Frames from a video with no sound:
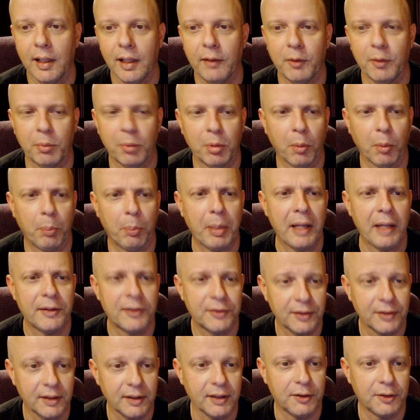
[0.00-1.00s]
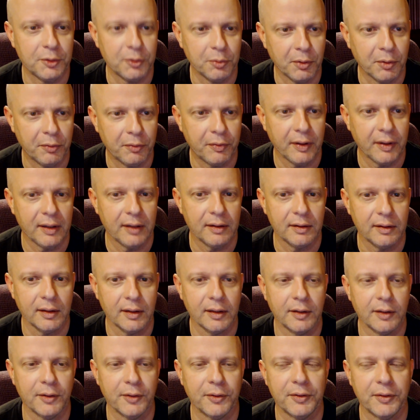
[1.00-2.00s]
have the propensity to offend.
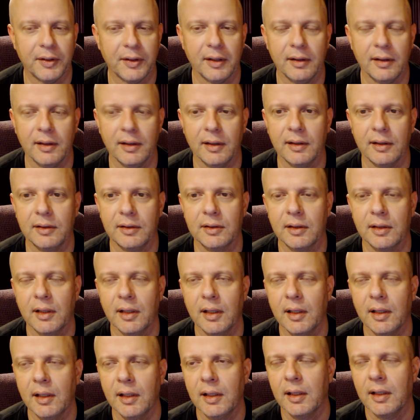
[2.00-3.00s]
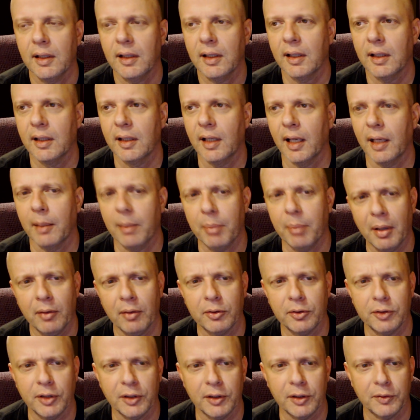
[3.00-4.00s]
I understand that and I
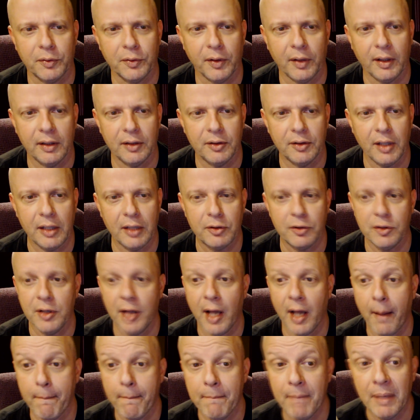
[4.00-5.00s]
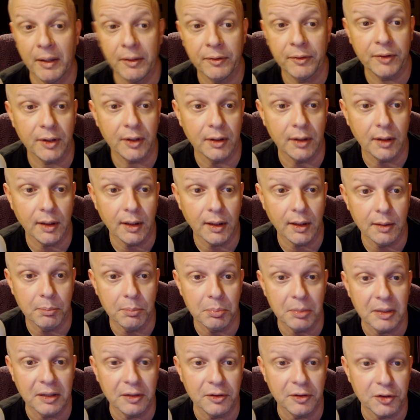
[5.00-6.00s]
apologize for that. It's not meant in,
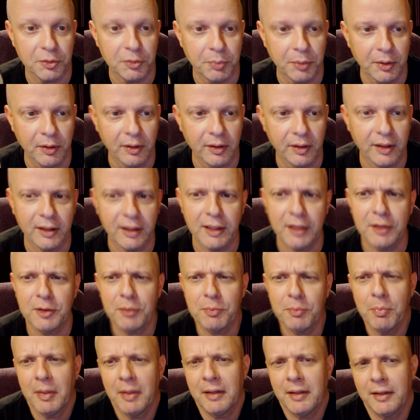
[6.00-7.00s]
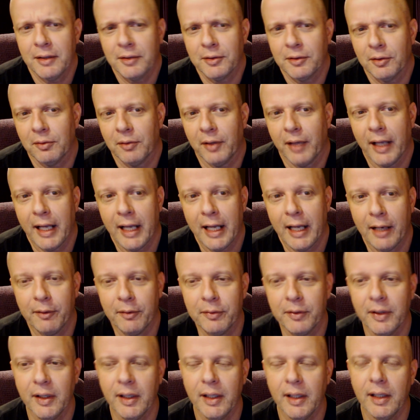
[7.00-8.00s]
in mean spirited. It's meant as a
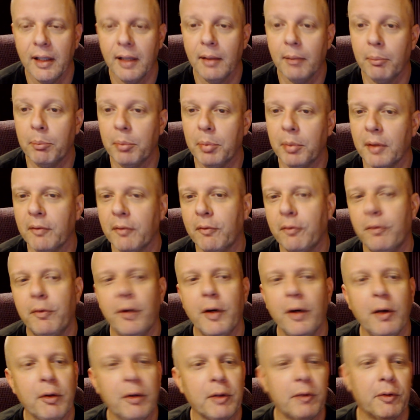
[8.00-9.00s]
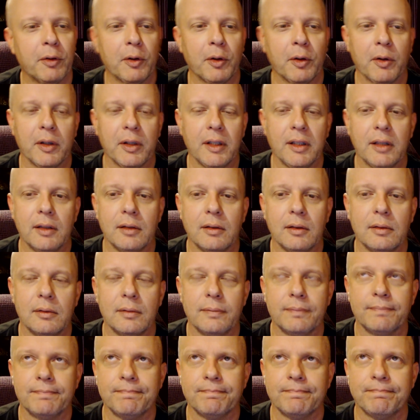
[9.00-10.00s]
laugh but very, very
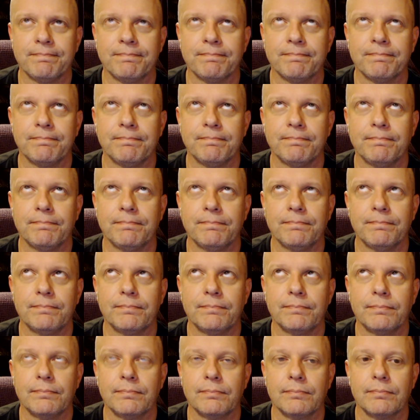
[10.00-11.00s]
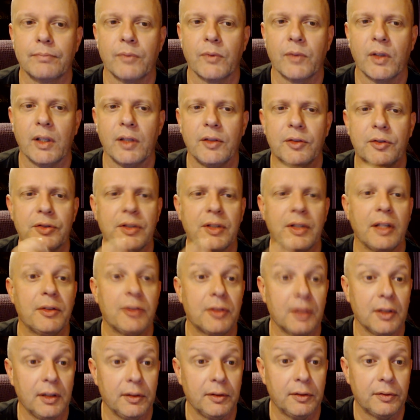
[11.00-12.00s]
mm,
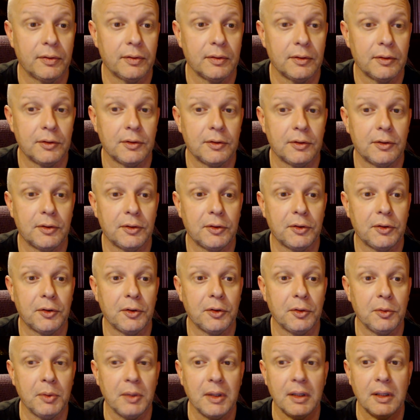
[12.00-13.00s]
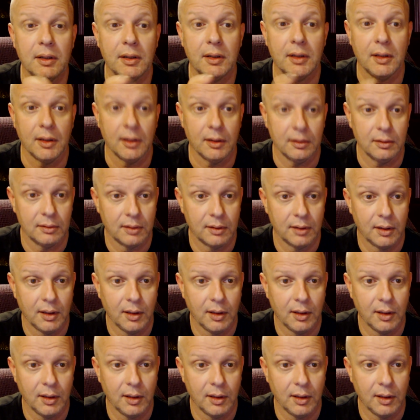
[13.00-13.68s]
insensitive to India